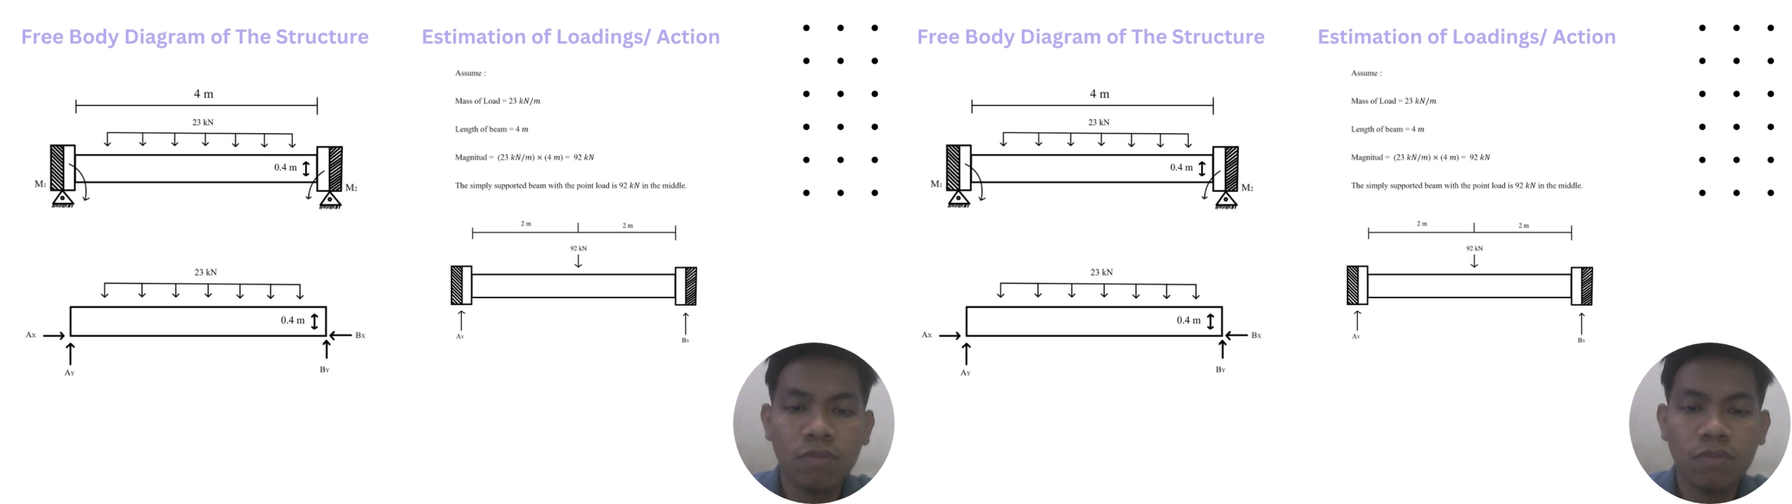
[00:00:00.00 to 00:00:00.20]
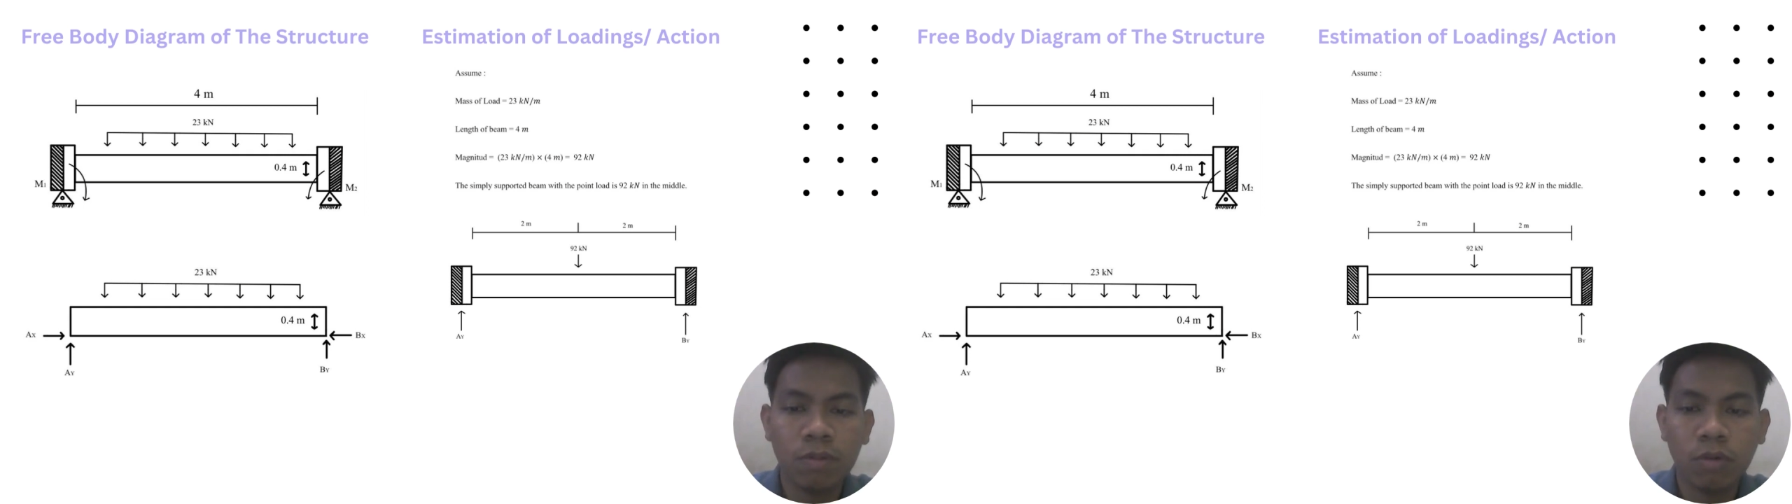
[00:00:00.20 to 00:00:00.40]

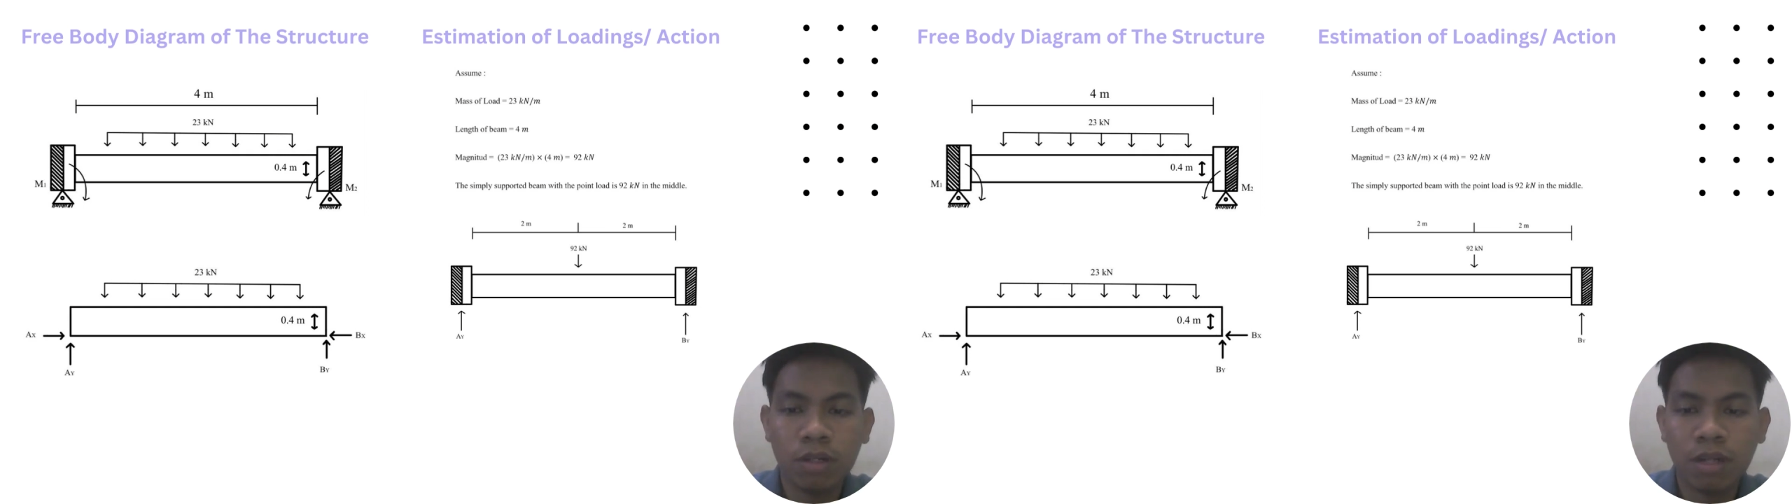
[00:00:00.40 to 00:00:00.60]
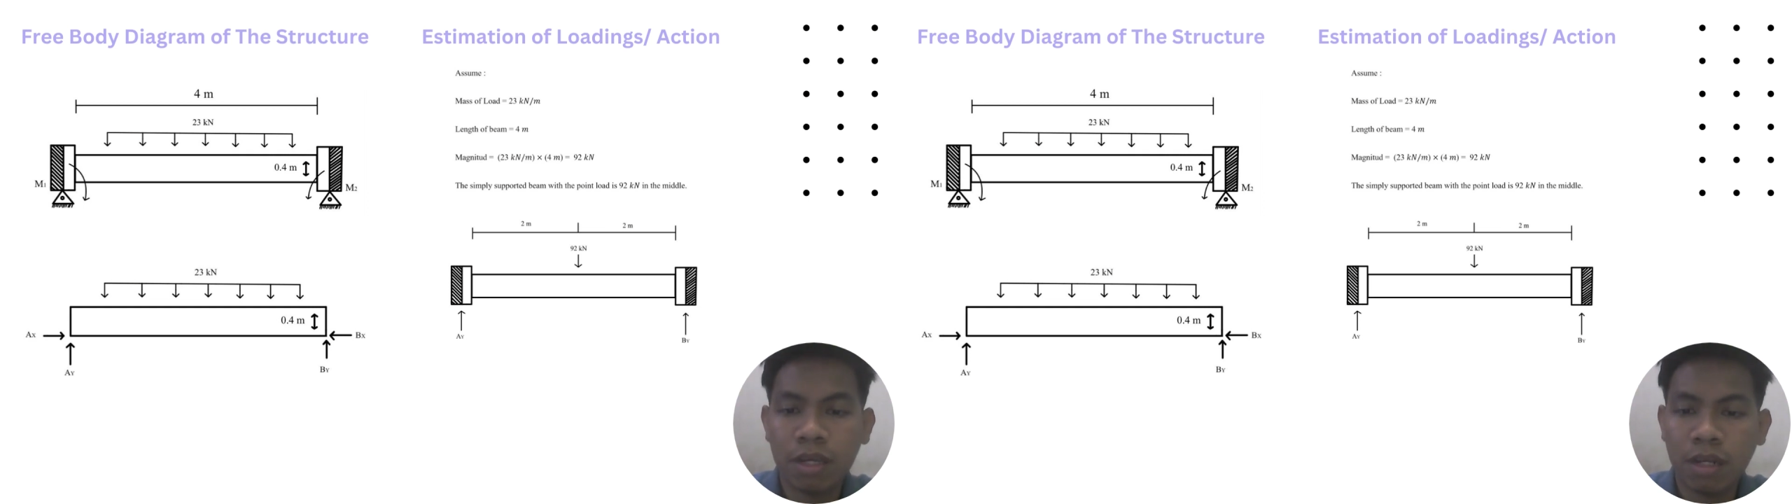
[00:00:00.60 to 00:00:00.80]
the free
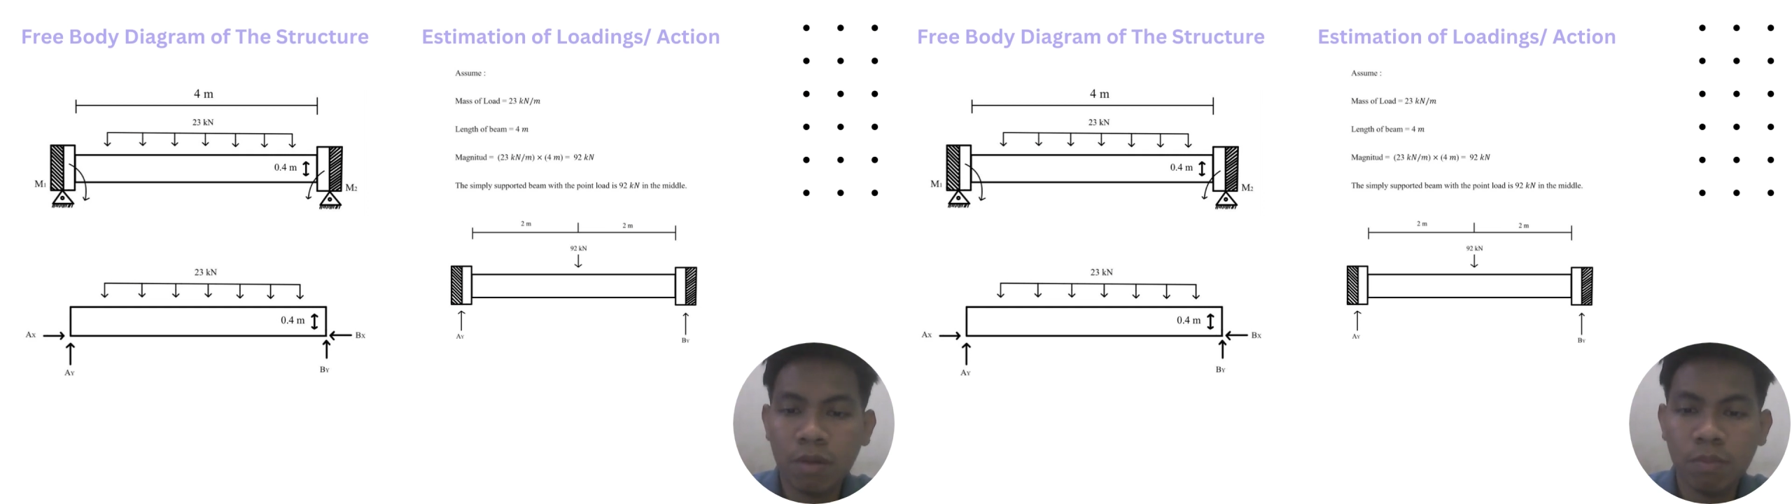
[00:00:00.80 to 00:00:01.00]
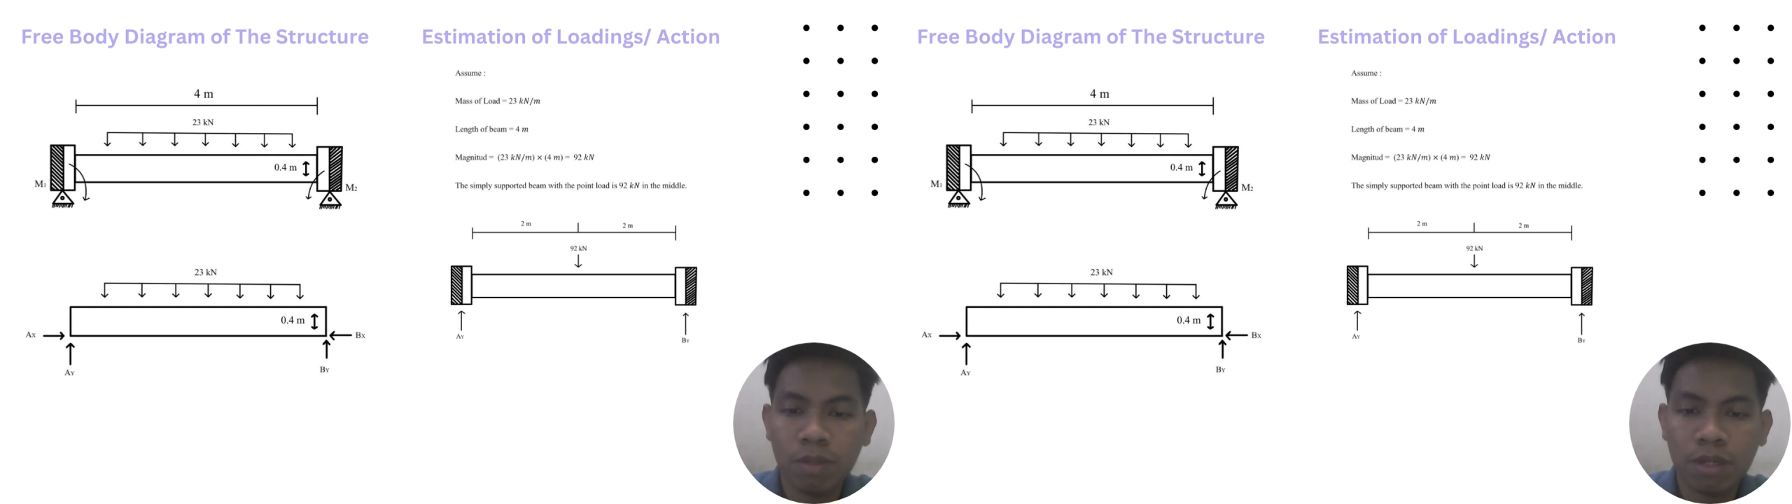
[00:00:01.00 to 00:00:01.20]
body
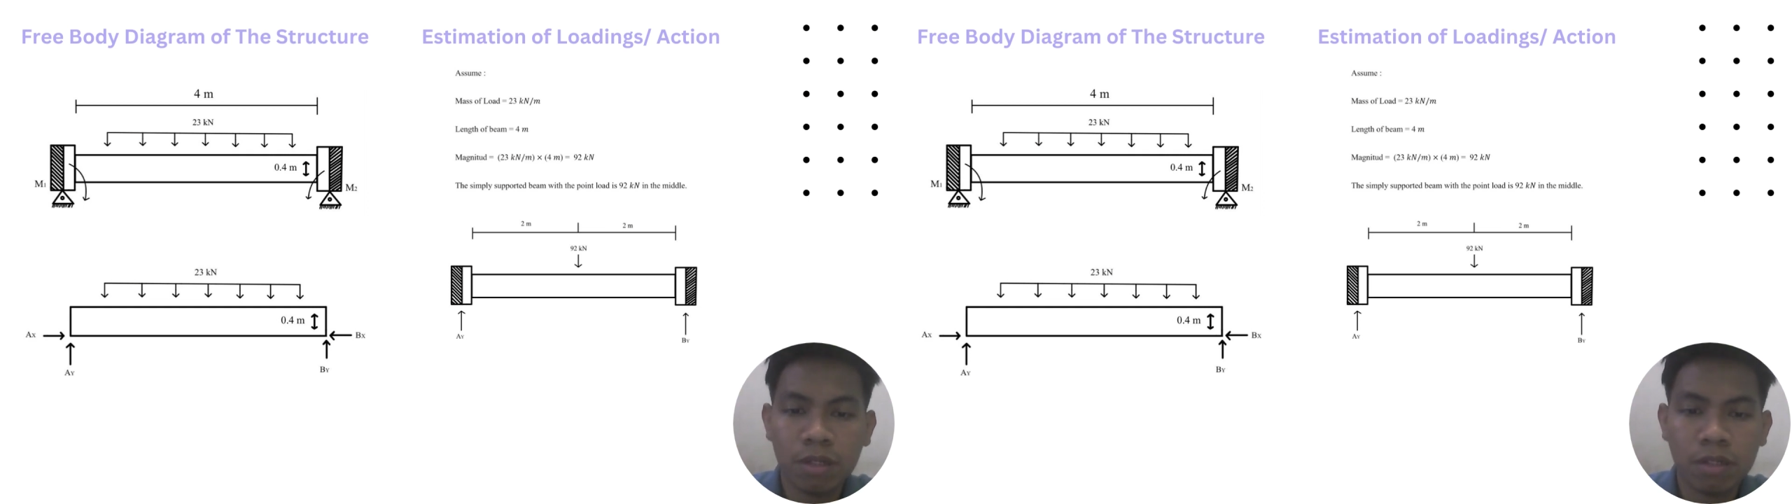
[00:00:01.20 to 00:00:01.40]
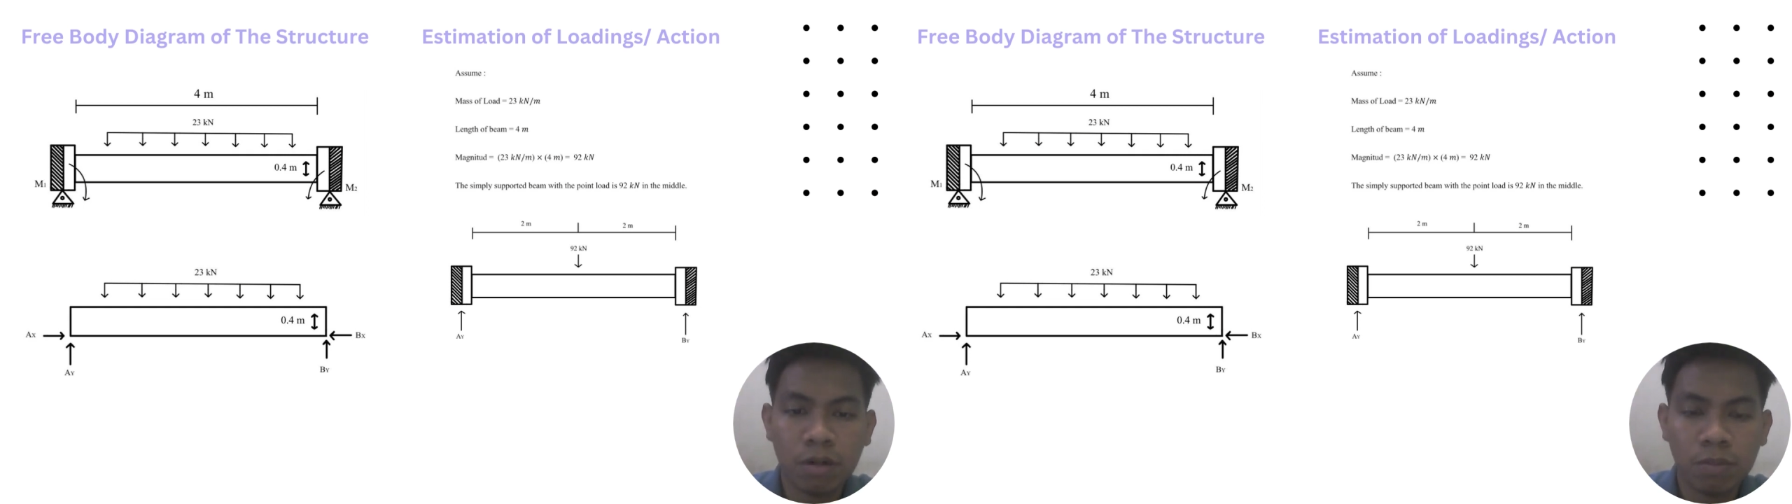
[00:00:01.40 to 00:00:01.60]
diagram
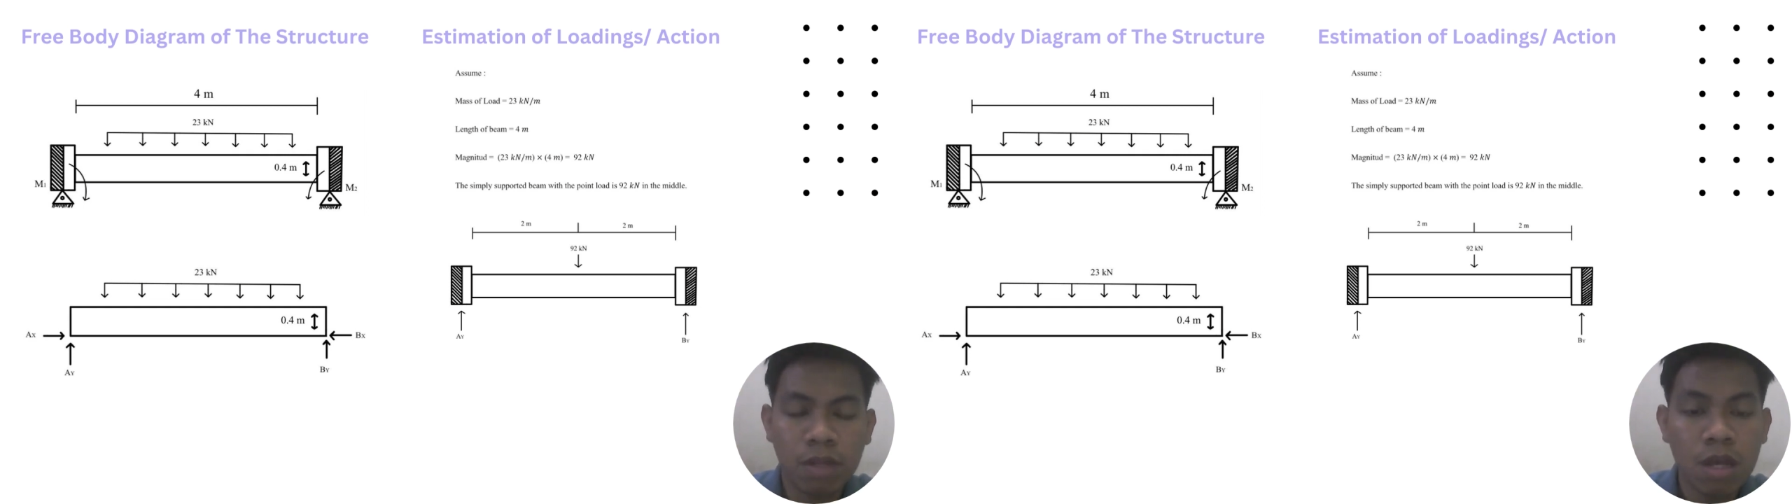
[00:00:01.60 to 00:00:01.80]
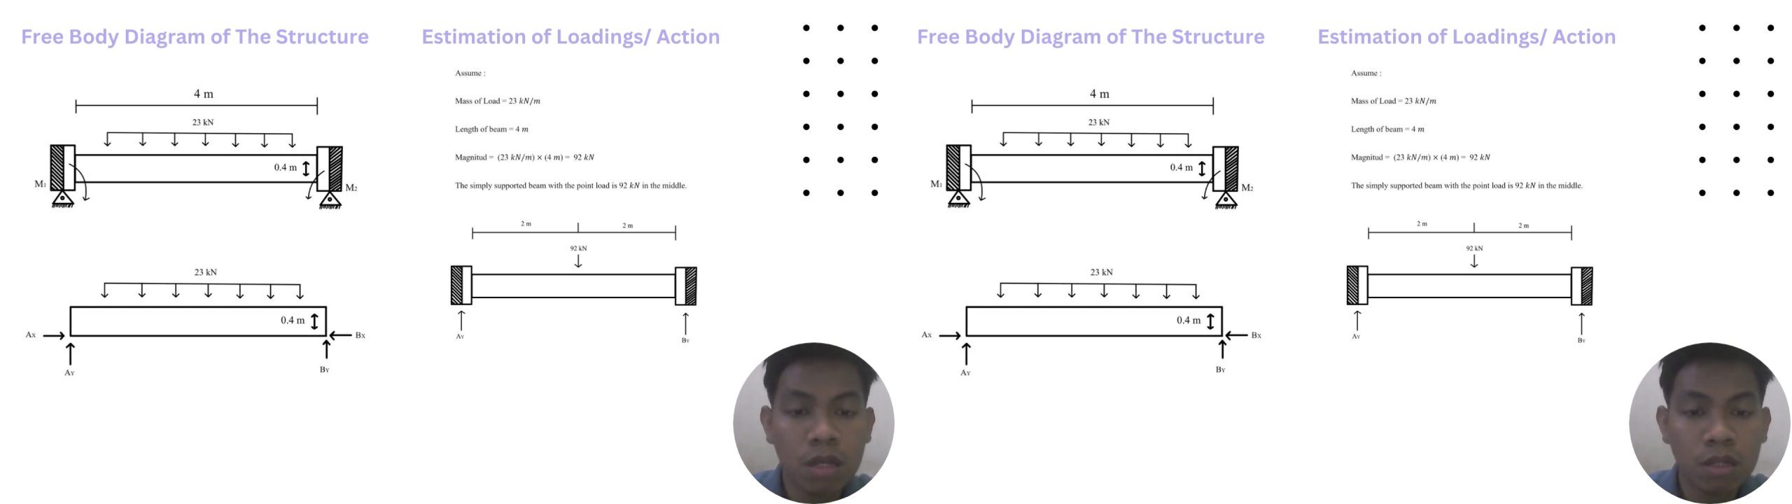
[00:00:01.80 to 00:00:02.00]
being drawn.